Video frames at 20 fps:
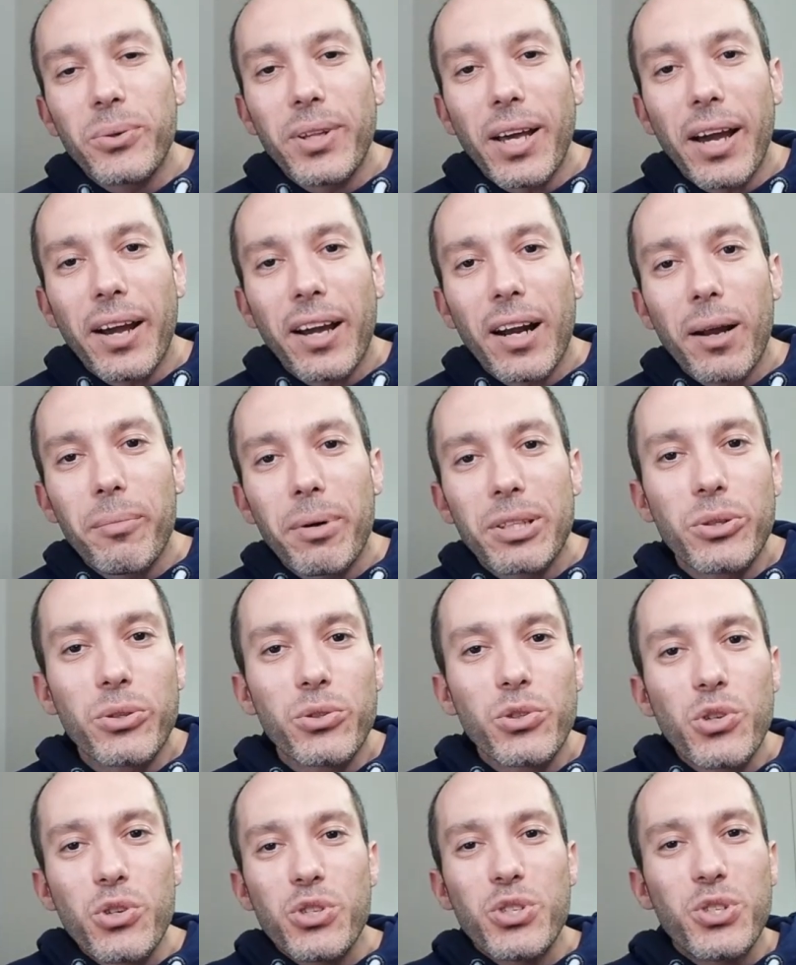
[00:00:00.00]
diagram and
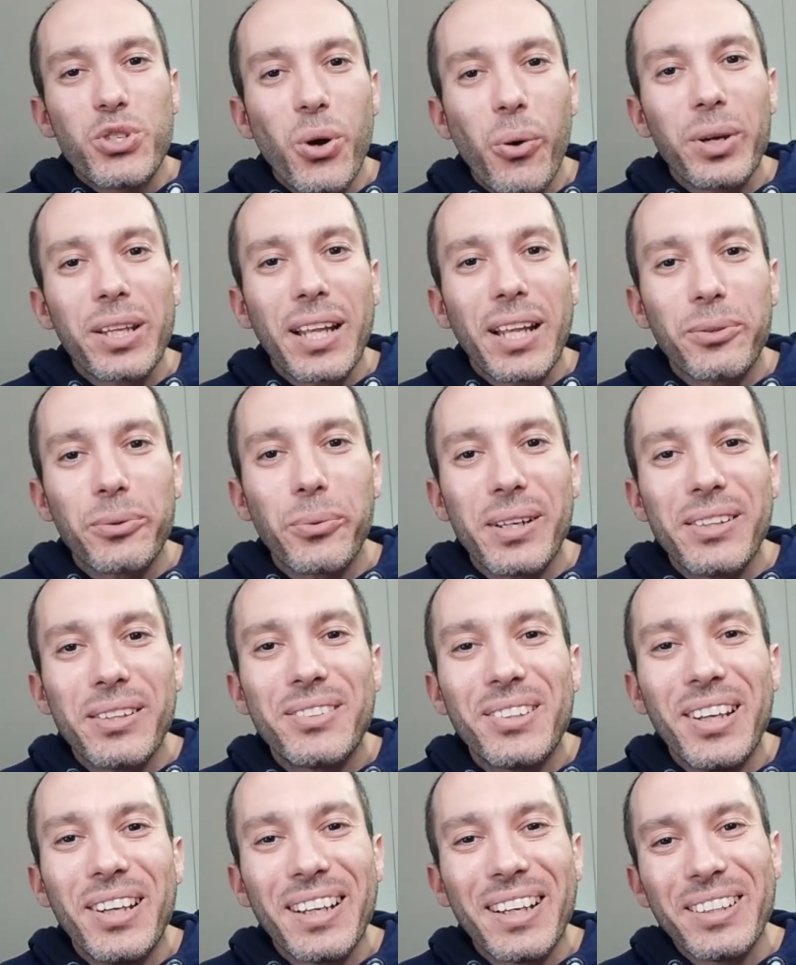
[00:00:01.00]
just show it at
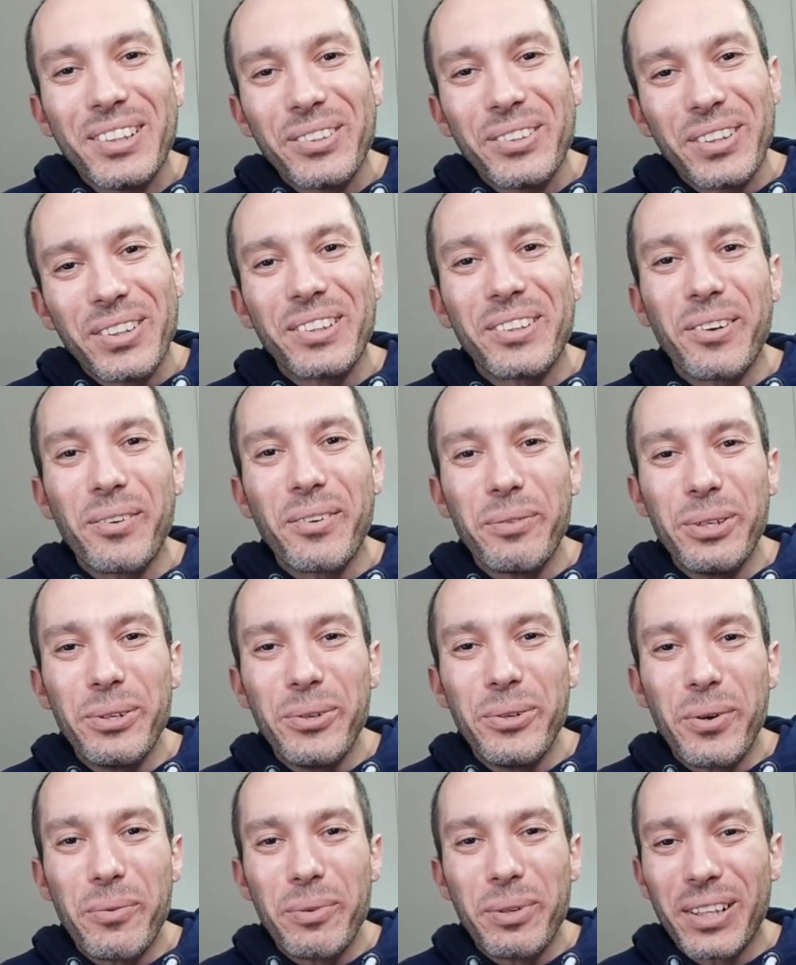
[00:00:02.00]
once to the
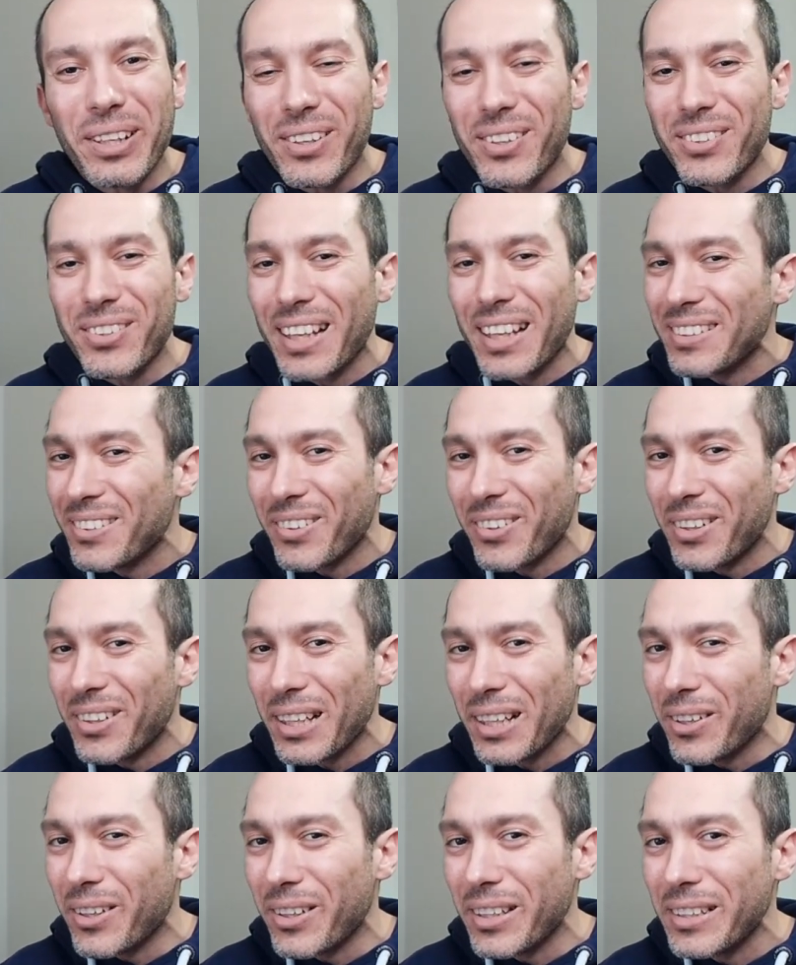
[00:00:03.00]
interviewer, because that's not gonna
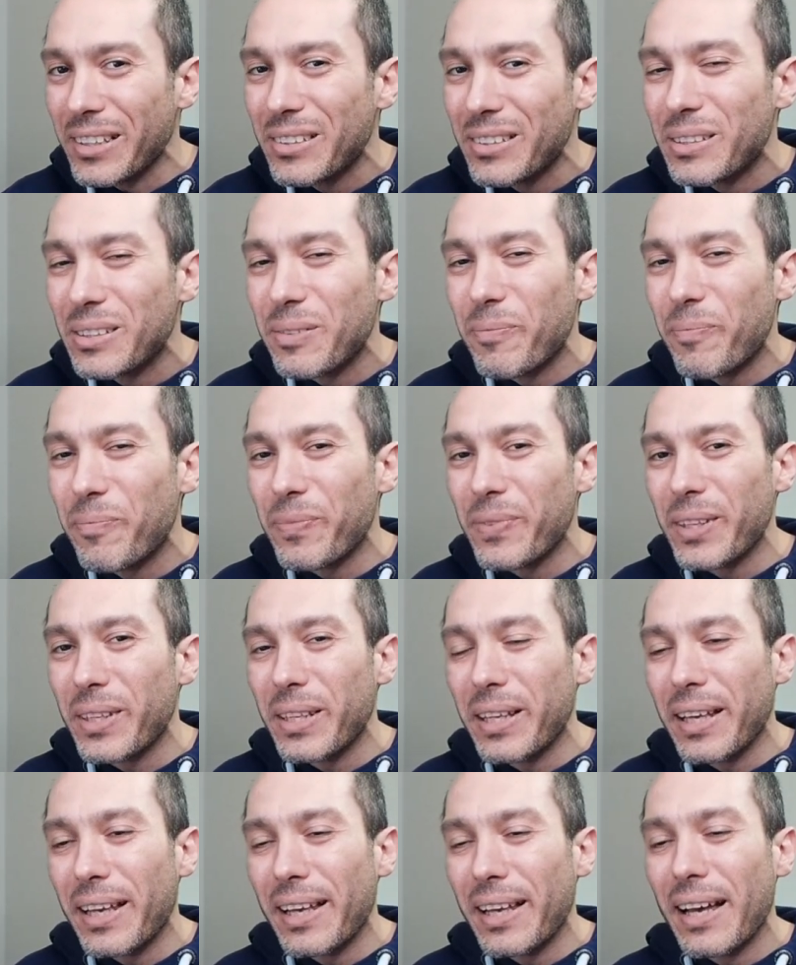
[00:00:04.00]
cut it.
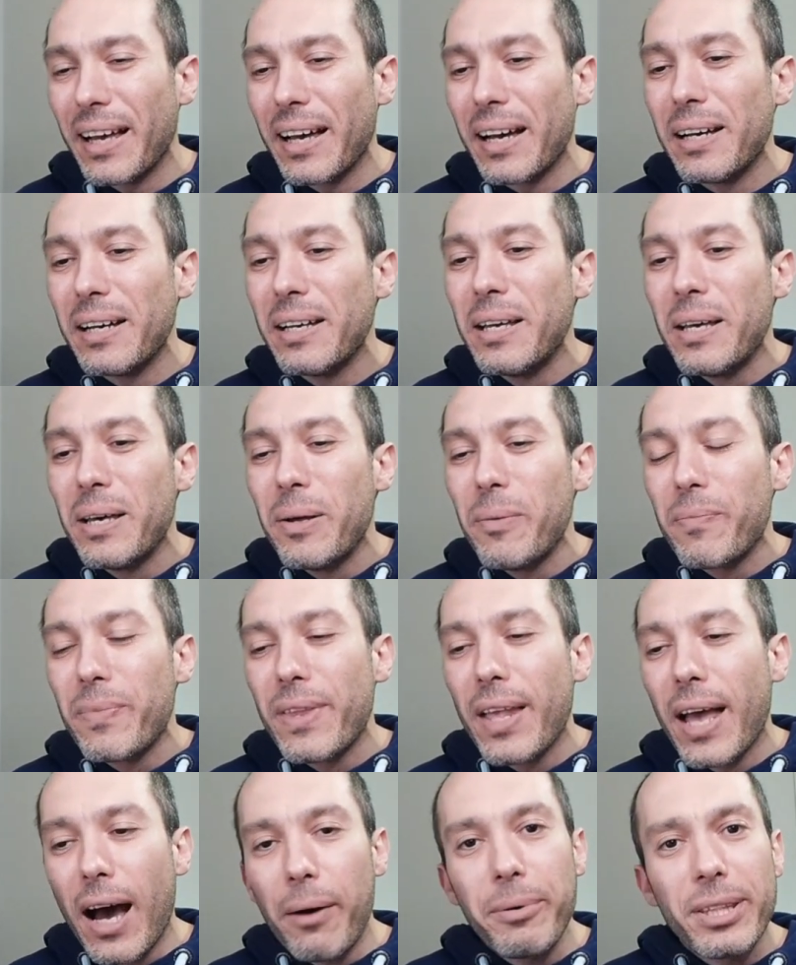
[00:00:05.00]

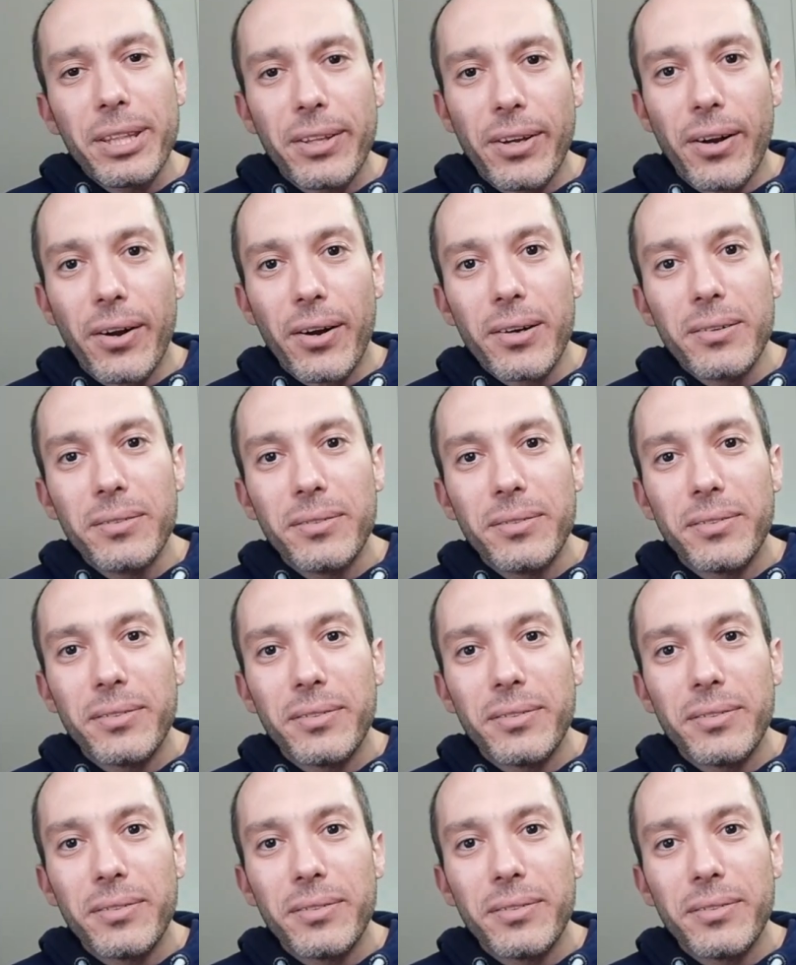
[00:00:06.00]
Have it there.